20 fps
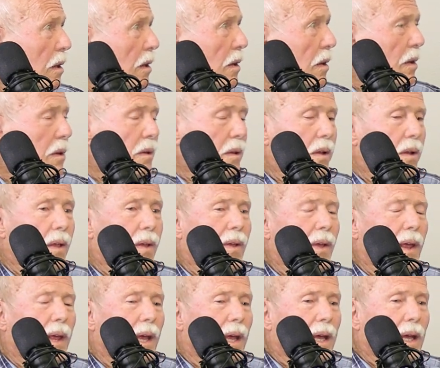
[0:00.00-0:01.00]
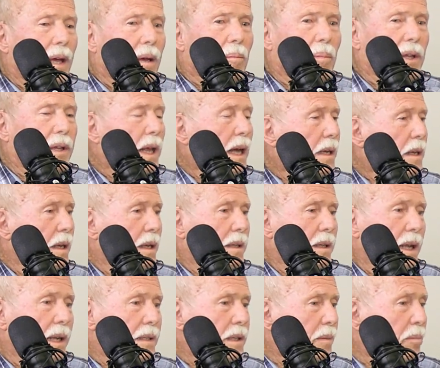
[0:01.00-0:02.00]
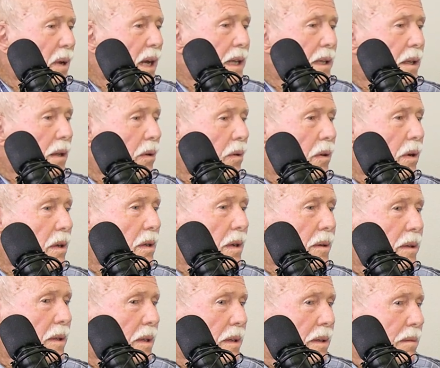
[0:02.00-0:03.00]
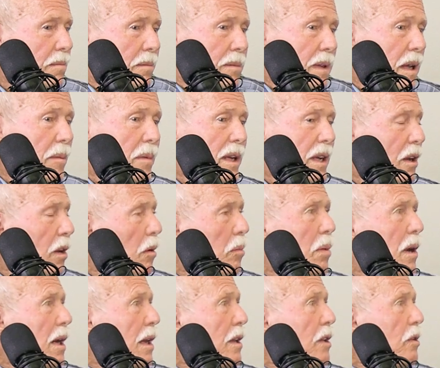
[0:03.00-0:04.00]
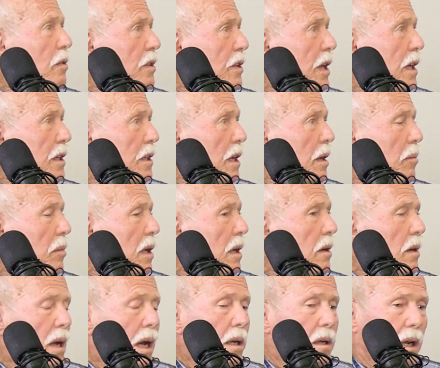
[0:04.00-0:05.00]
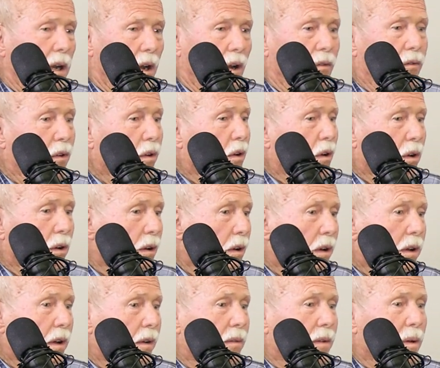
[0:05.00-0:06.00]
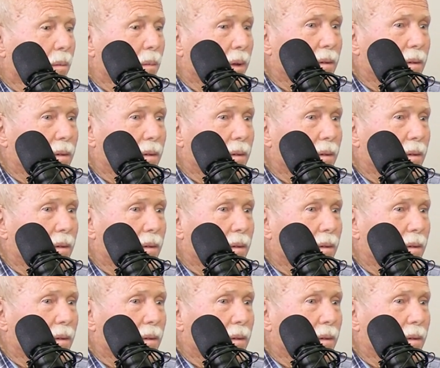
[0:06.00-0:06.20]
Oh. But that's about the only. I mean, nobody. You say Jim Miller? I never heard of him.